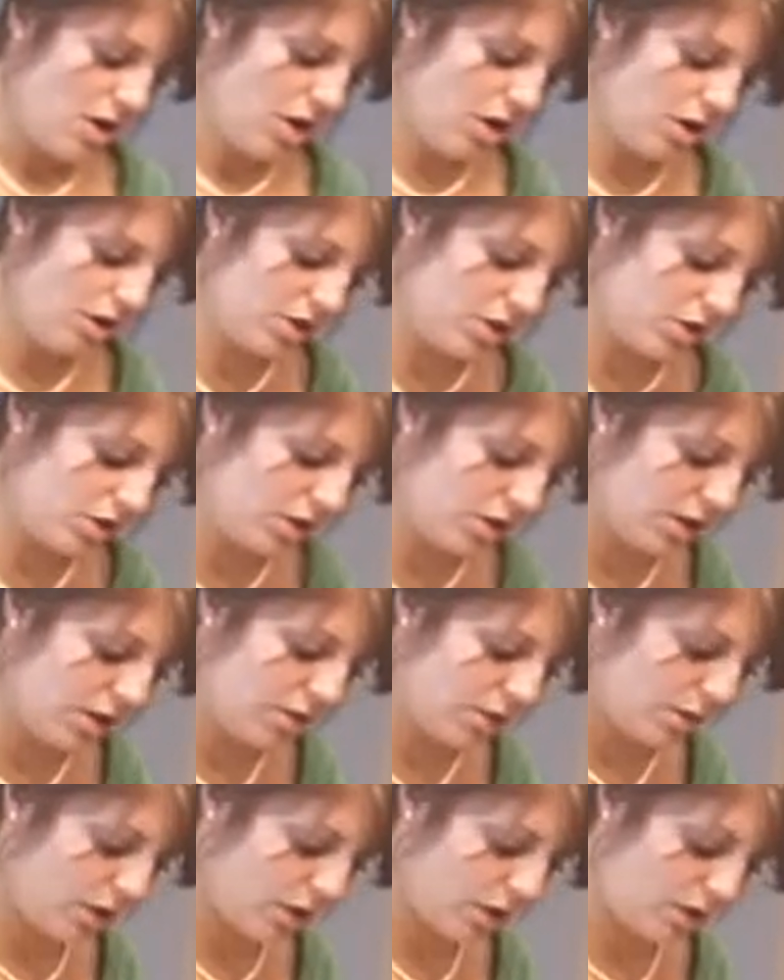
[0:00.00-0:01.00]
on your
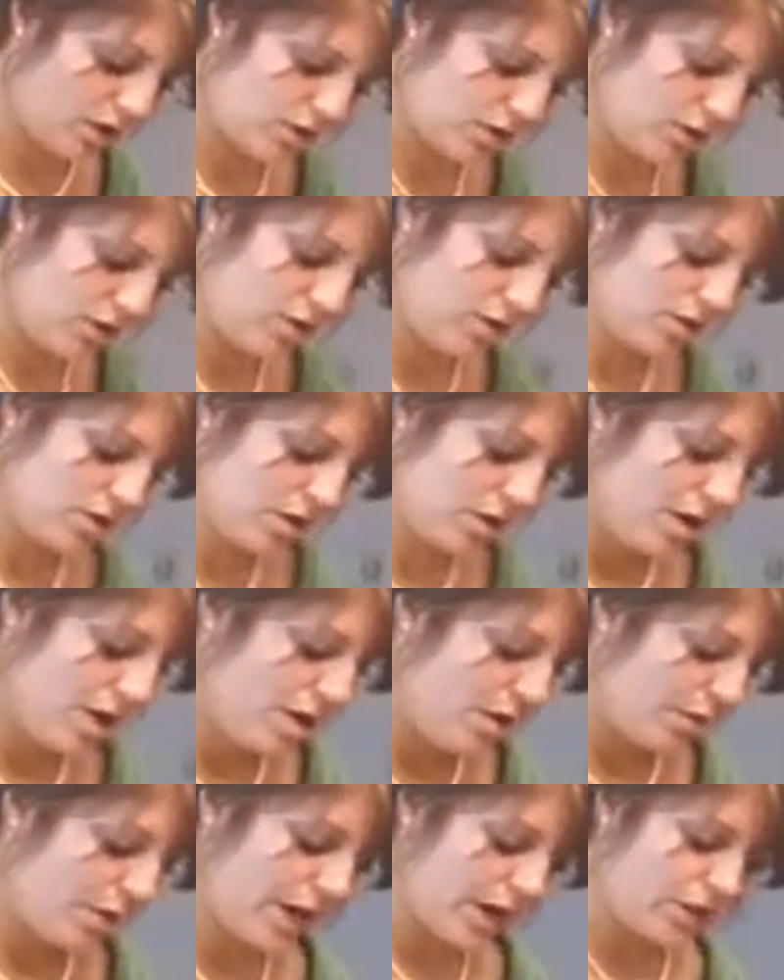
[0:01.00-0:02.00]
skewers.
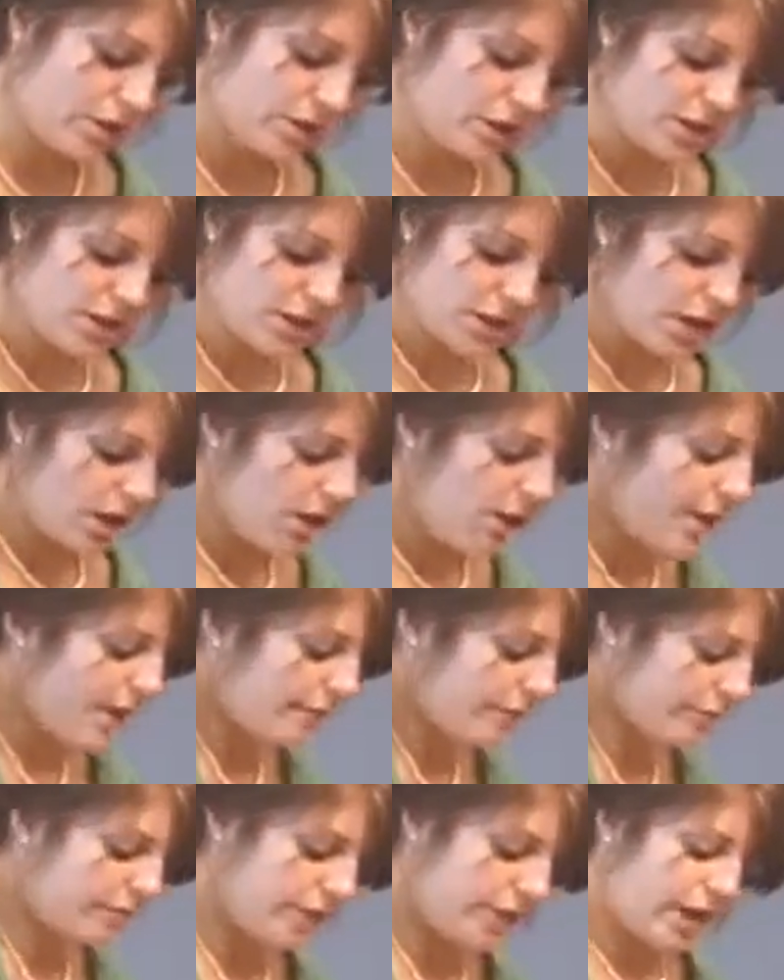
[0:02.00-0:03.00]
We're actually just going to go
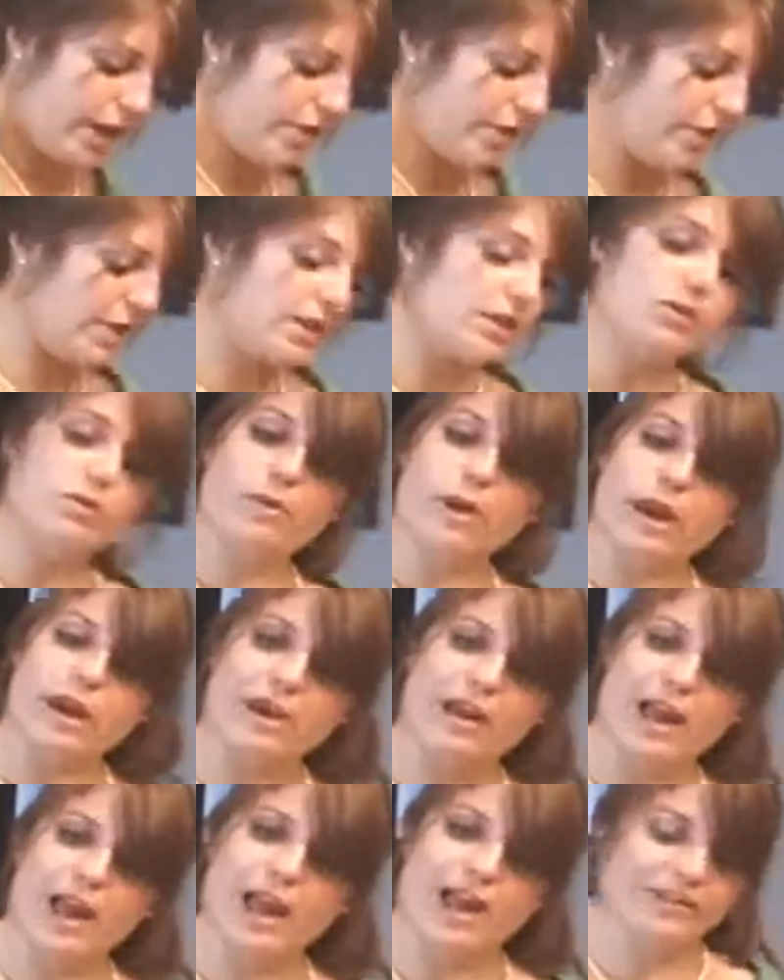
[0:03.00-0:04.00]
ahead and cut these right
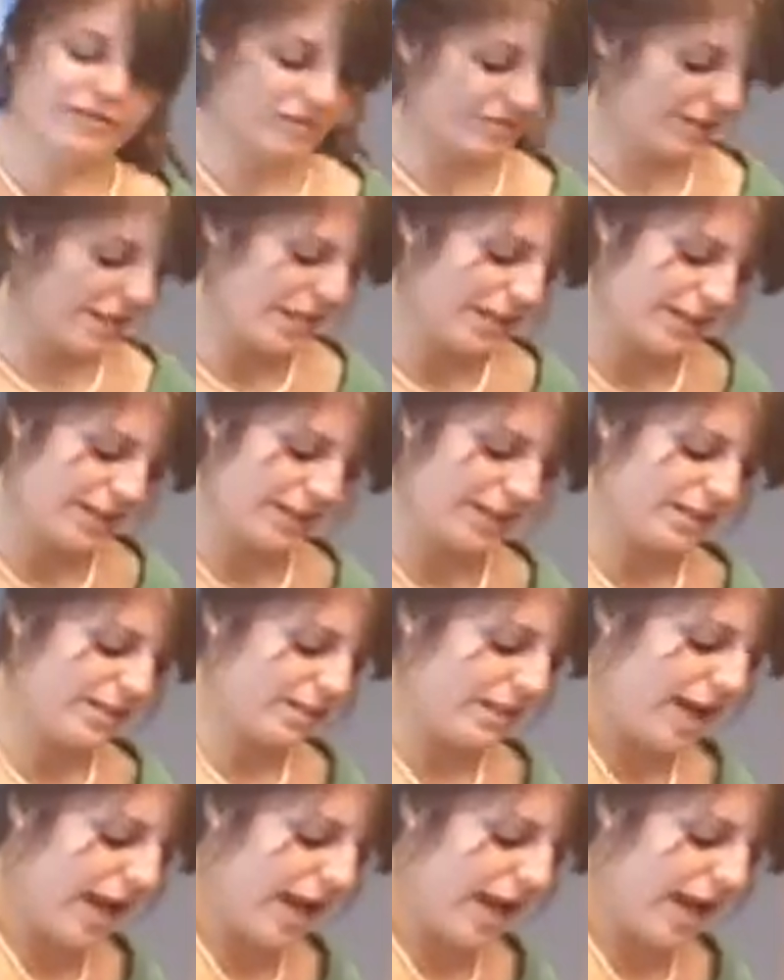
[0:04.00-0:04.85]
in half. Easy as